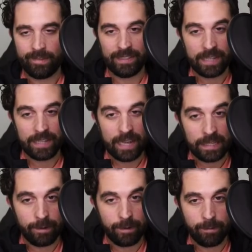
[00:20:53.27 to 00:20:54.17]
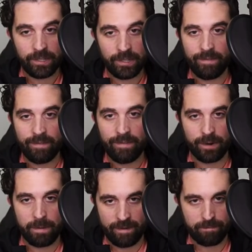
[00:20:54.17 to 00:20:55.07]
likely receive a certain
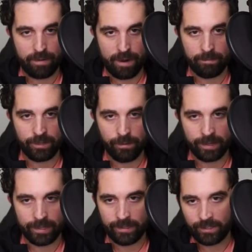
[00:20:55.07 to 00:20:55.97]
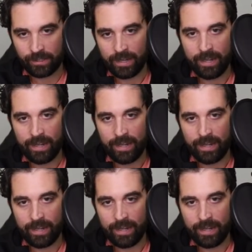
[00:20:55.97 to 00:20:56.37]
amount of Prime tokens.